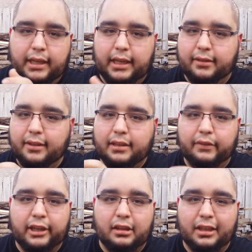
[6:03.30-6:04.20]
It doesn't
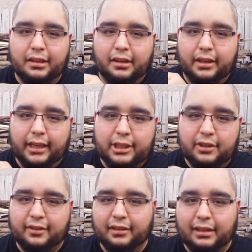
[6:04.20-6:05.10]
even click on; it
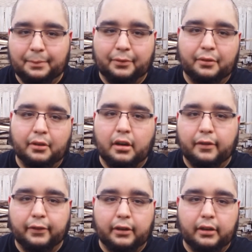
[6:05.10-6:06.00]
just slips
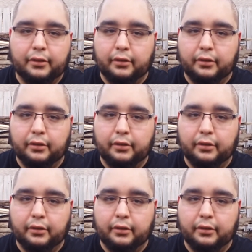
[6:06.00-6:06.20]
off and on.